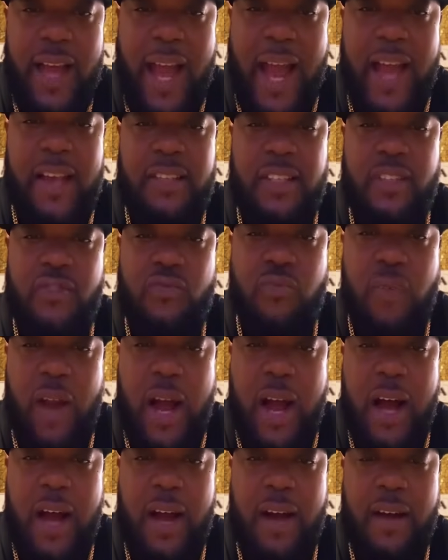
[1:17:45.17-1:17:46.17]
Isis,
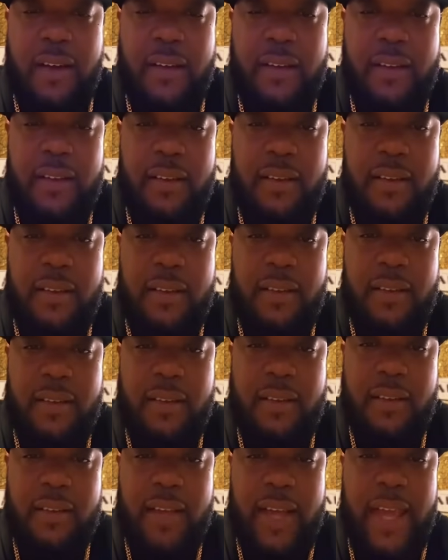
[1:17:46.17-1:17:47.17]
Ra,
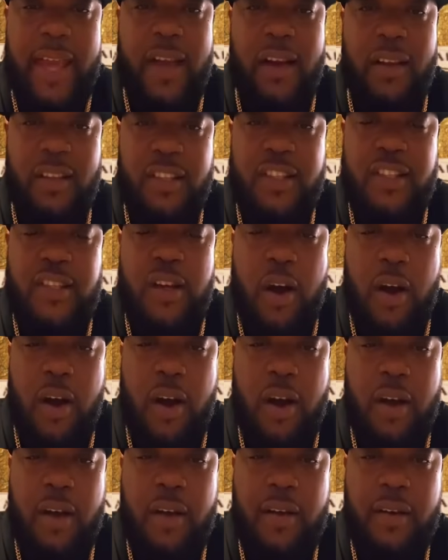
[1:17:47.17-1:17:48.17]
El
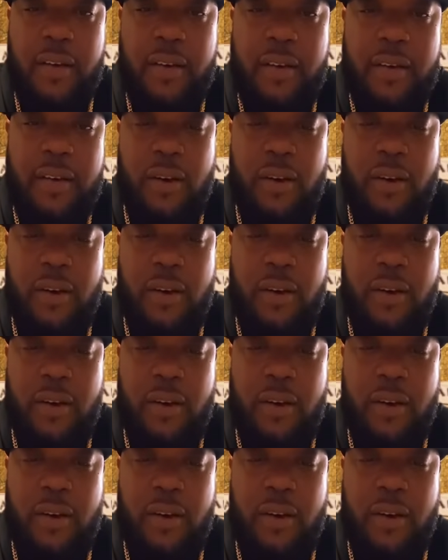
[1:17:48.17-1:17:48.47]
Asar,